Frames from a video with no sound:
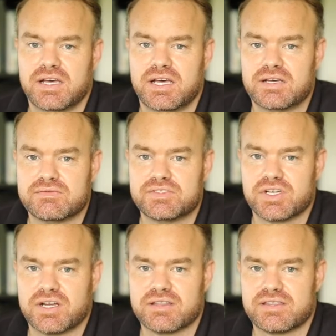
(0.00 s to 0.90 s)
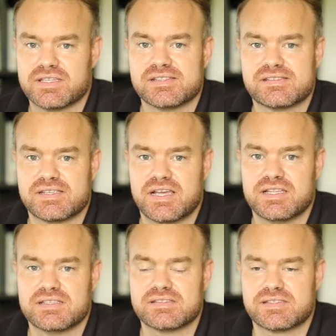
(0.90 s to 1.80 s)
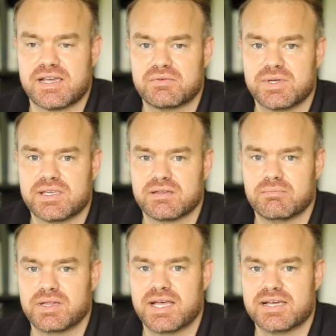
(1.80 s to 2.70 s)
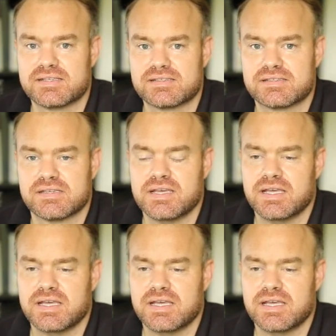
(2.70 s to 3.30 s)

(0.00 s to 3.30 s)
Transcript: of Jonathan's sons that we can bless?